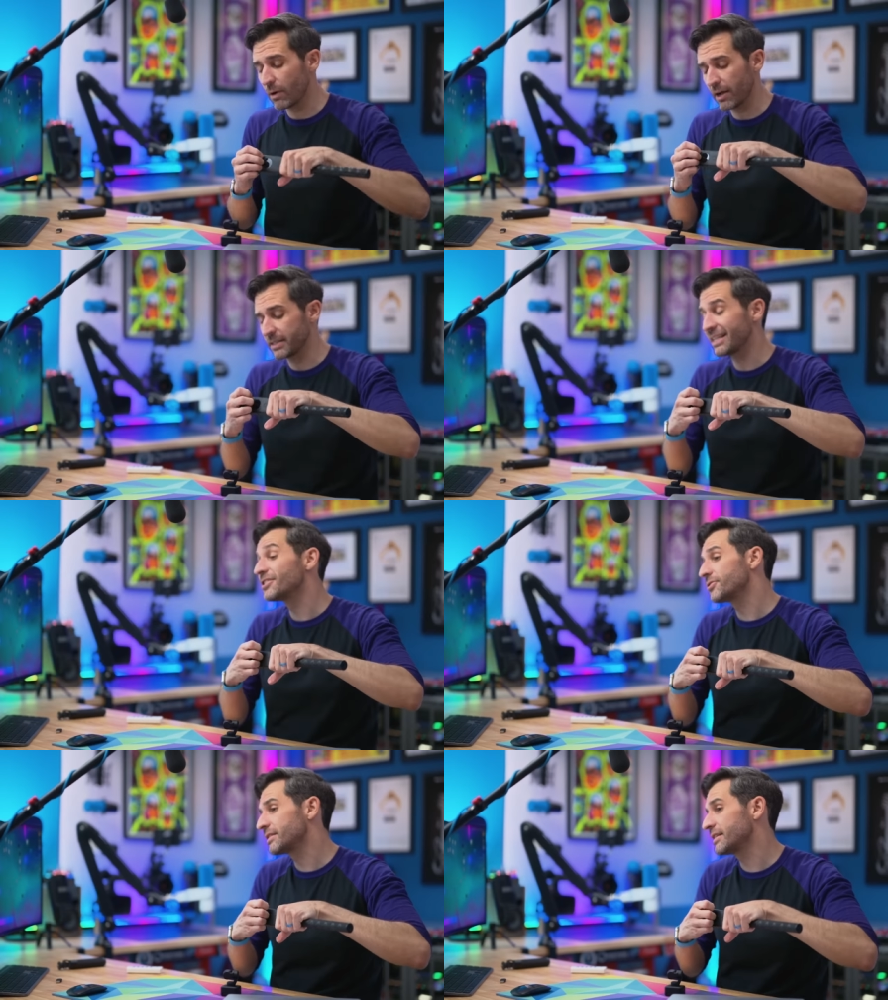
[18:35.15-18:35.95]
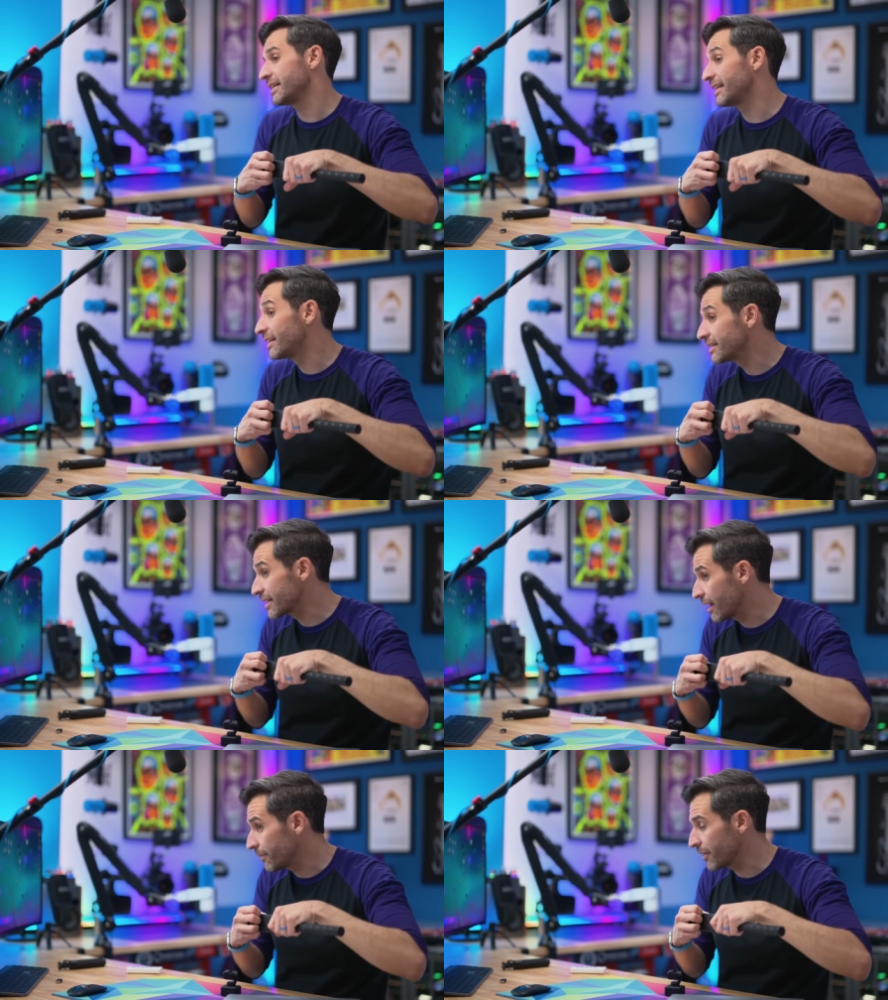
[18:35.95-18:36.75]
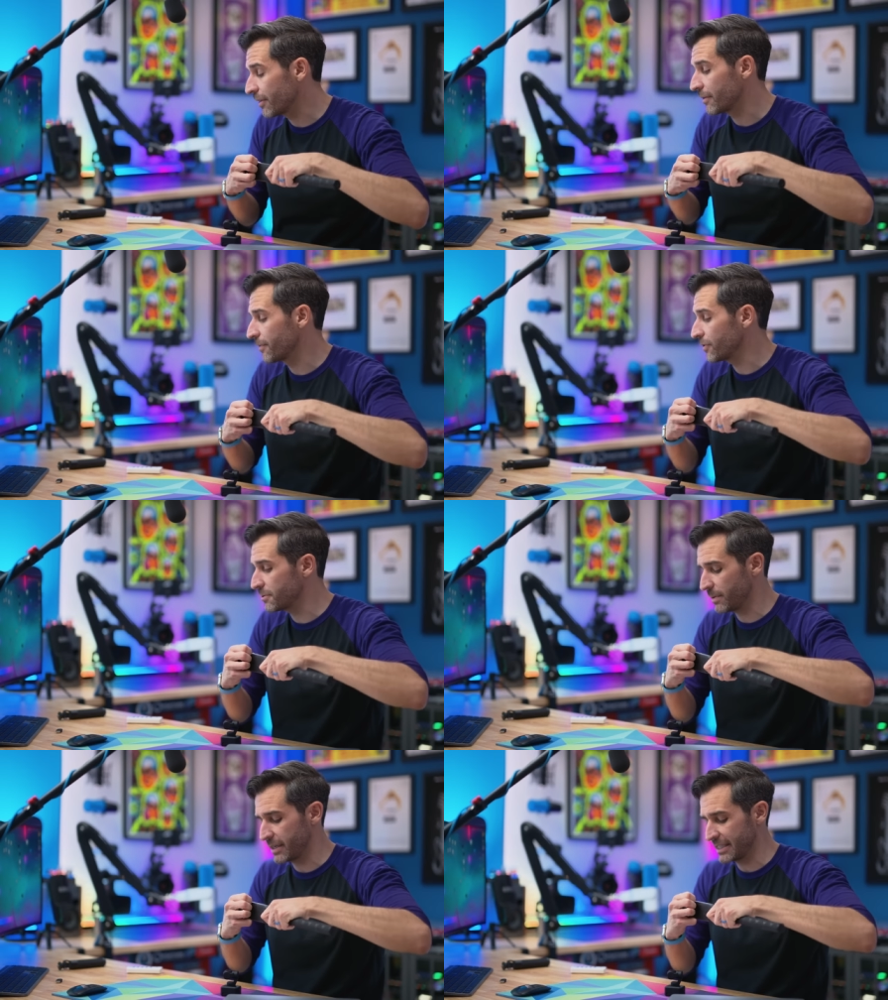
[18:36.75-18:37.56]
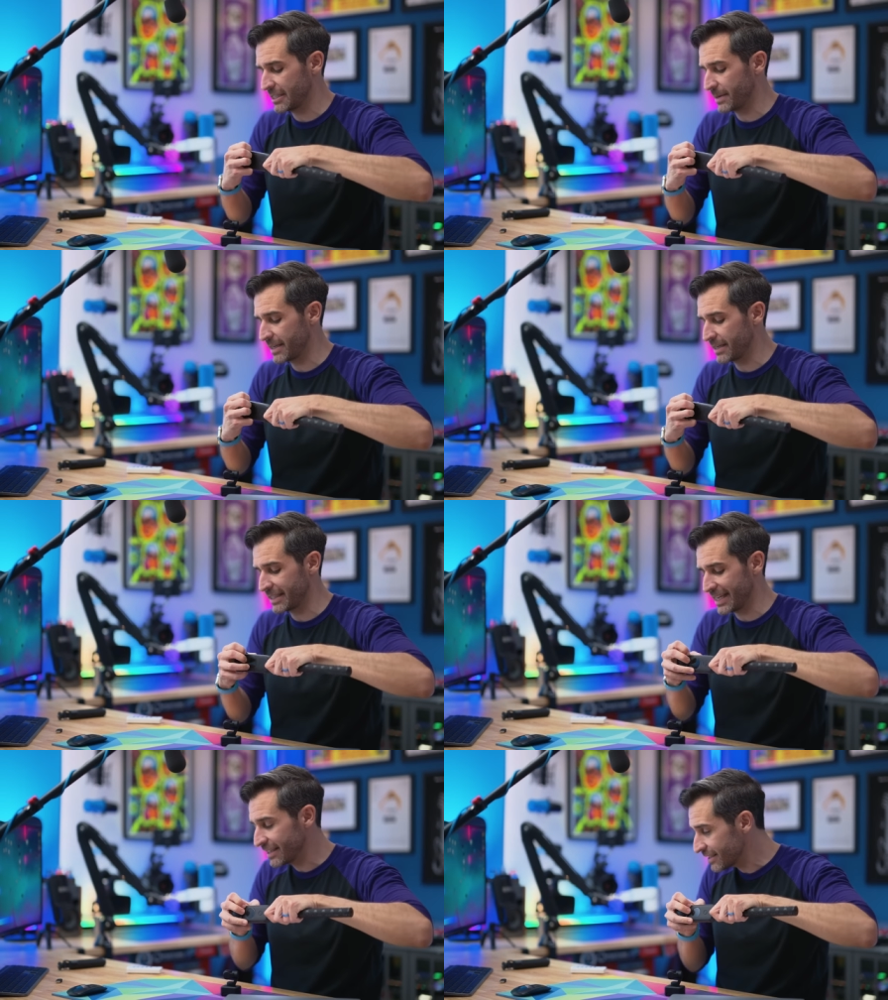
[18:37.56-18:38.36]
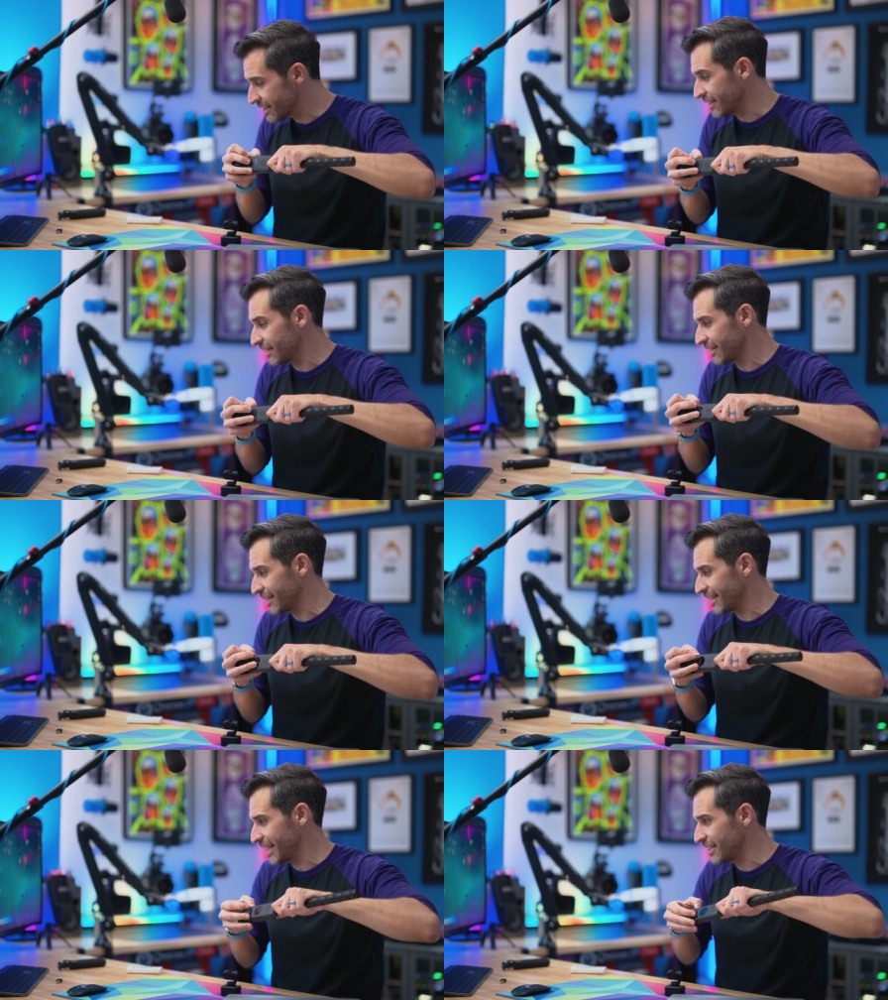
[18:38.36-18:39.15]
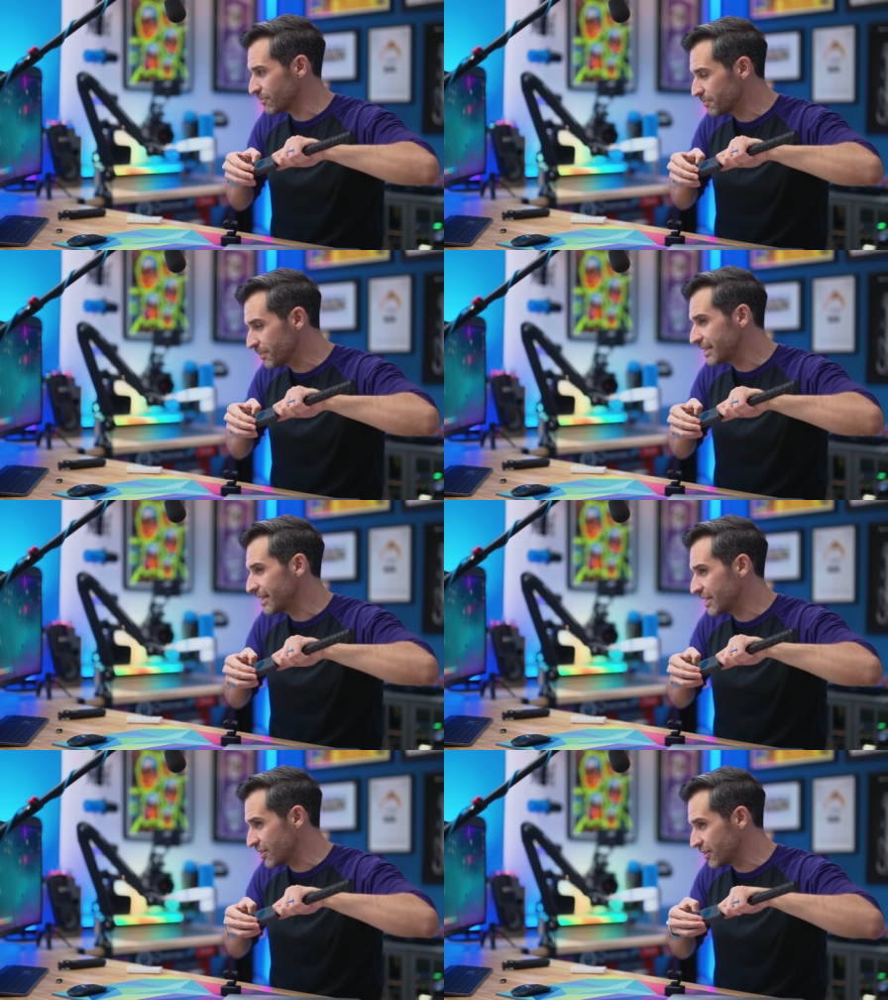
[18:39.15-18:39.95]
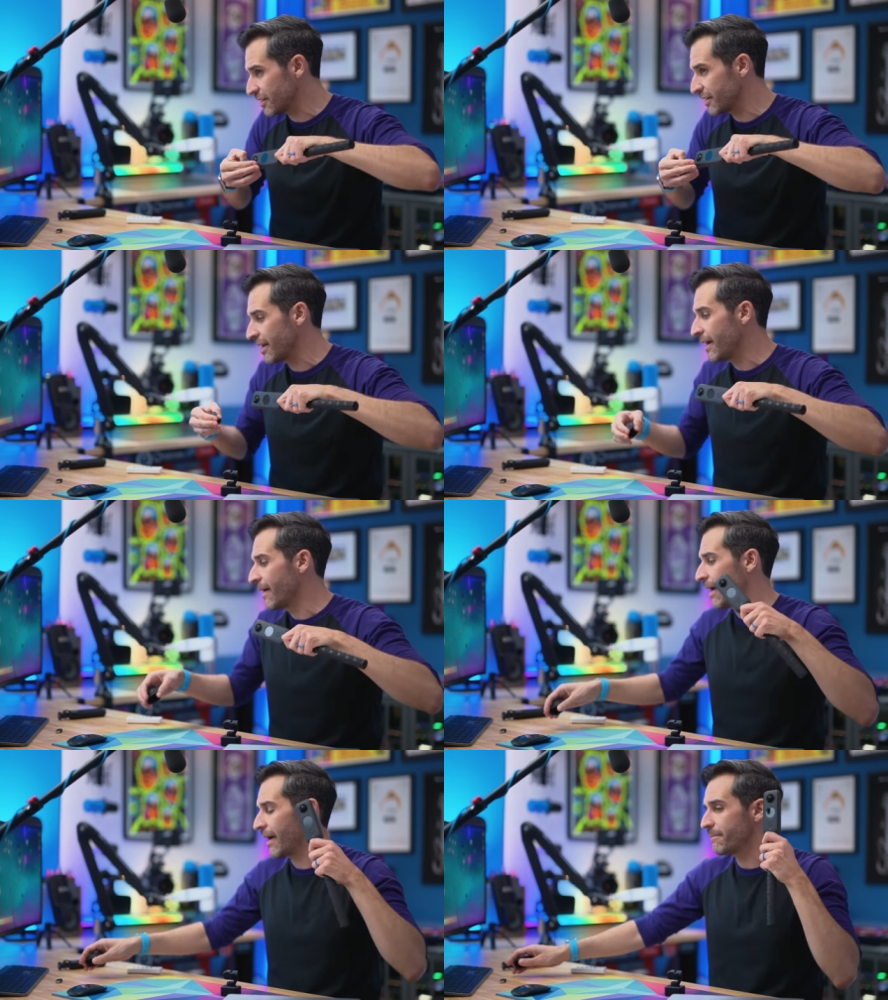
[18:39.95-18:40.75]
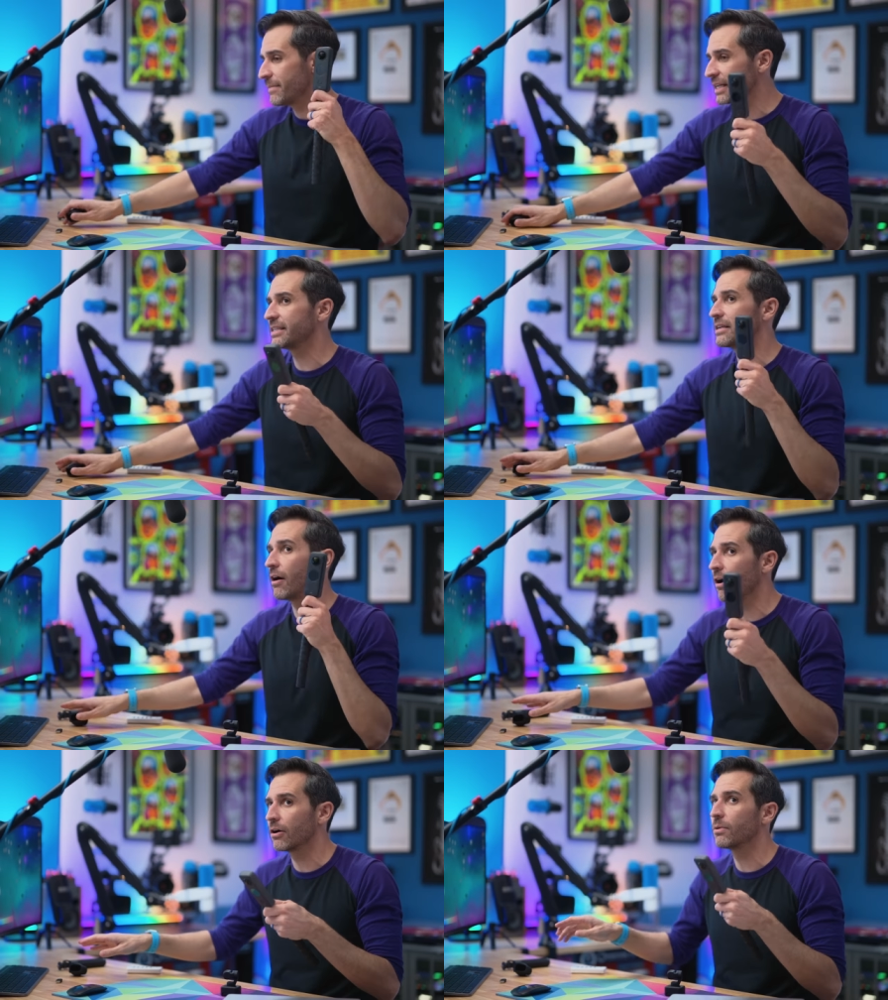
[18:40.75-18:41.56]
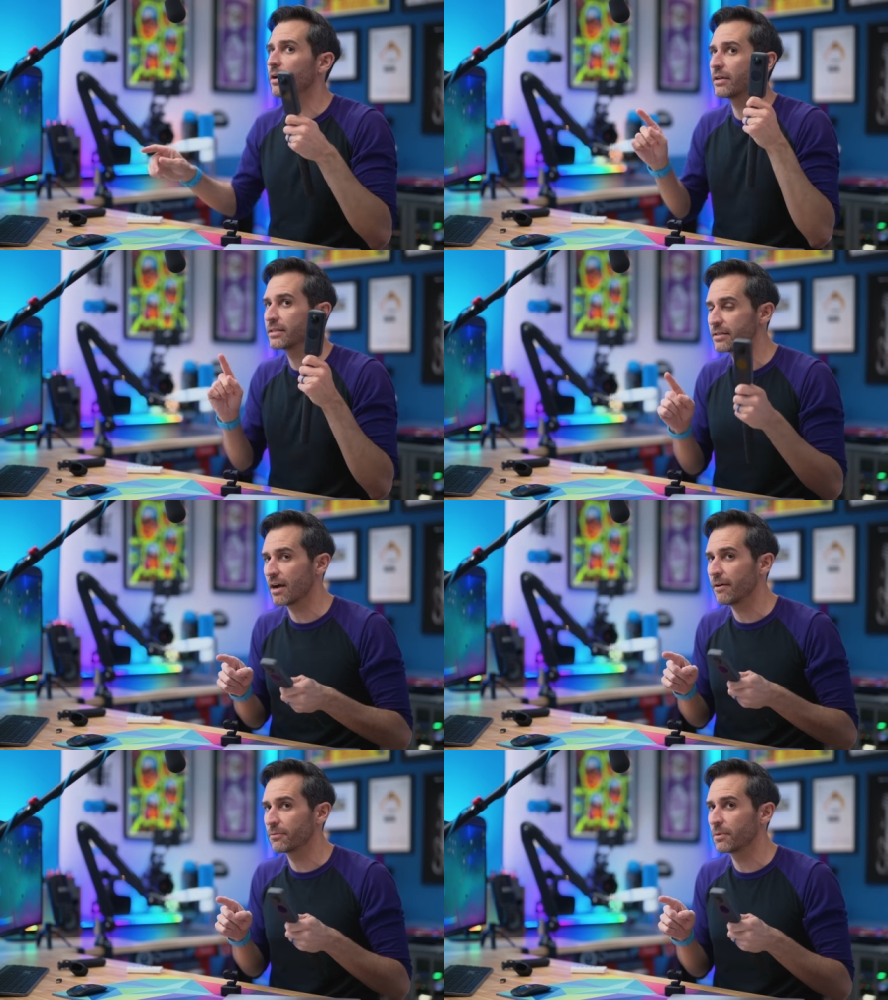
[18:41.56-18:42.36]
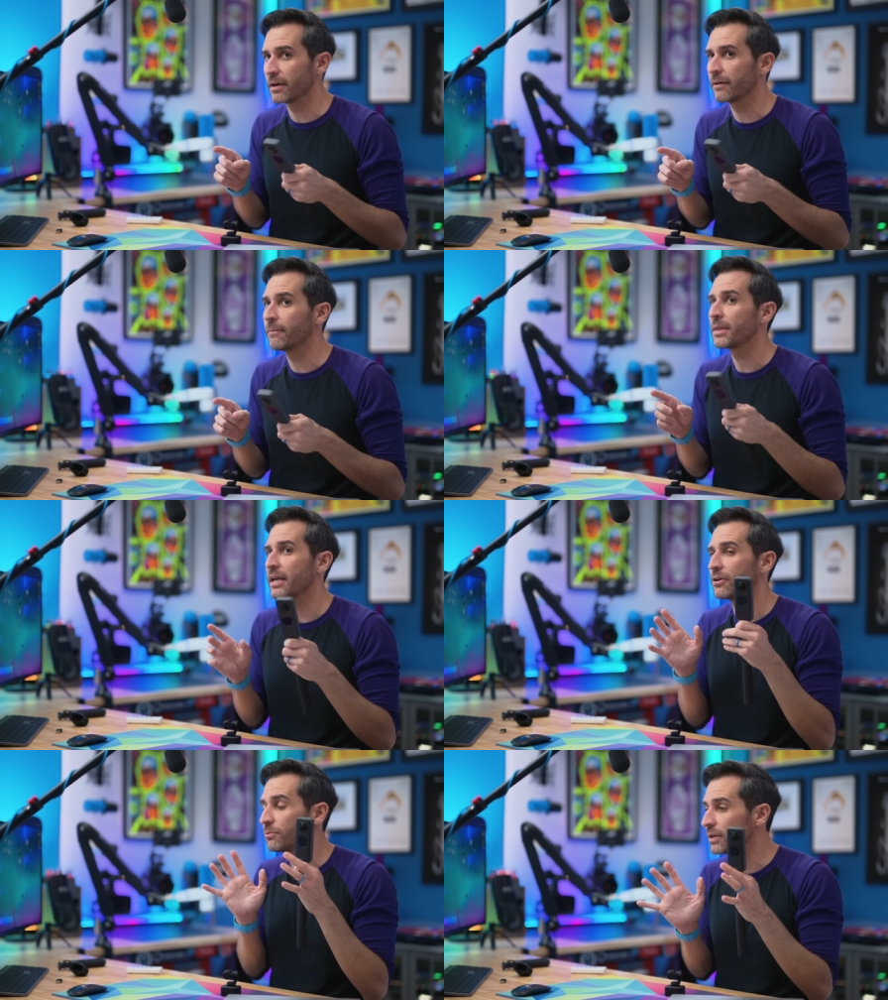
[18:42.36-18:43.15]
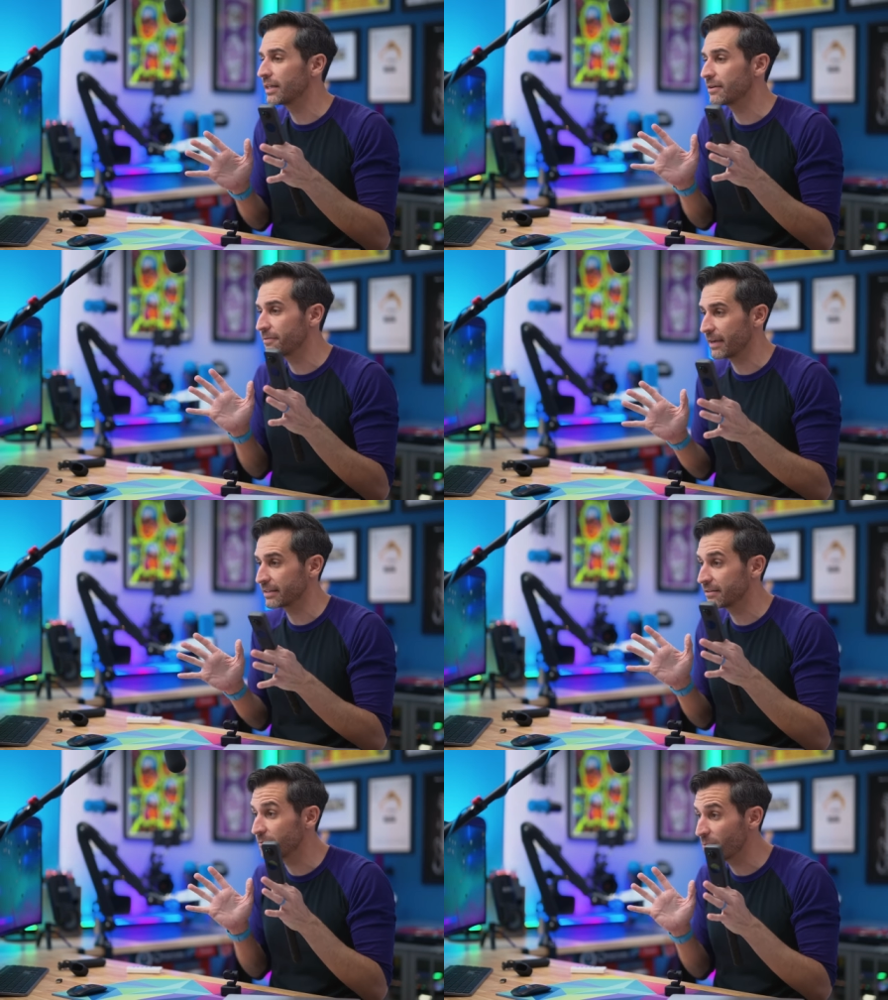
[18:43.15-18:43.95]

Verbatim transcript: why I was interested in this camera in the first place, is because Insta is really good at mixing hardware and software in a really effective